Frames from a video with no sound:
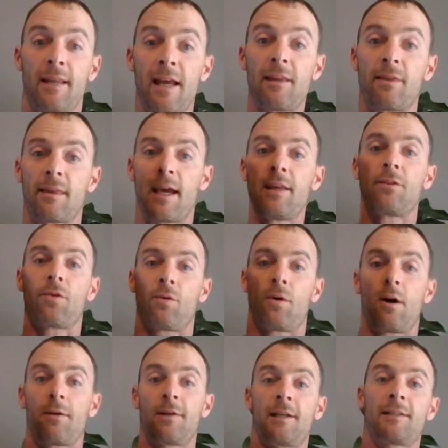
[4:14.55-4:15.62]
they they threw
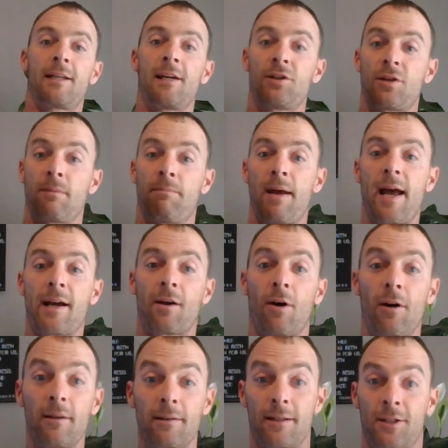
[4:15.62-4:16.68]
all the attention back
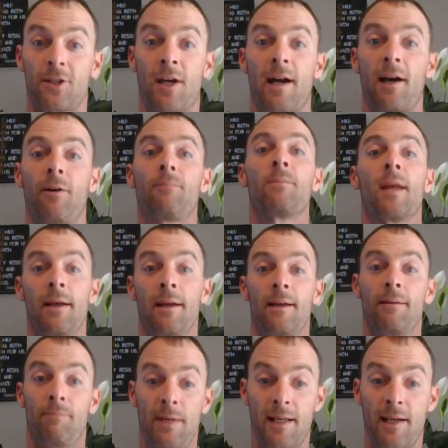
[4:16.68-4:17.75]
on the child
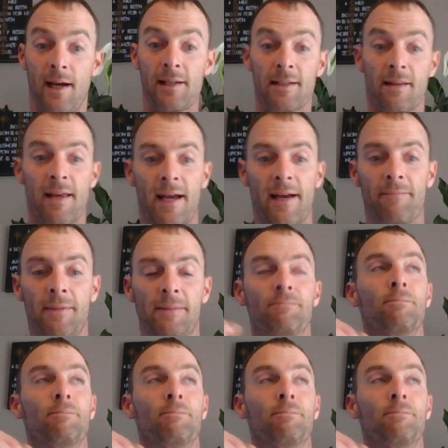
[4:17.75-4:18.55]
because of that.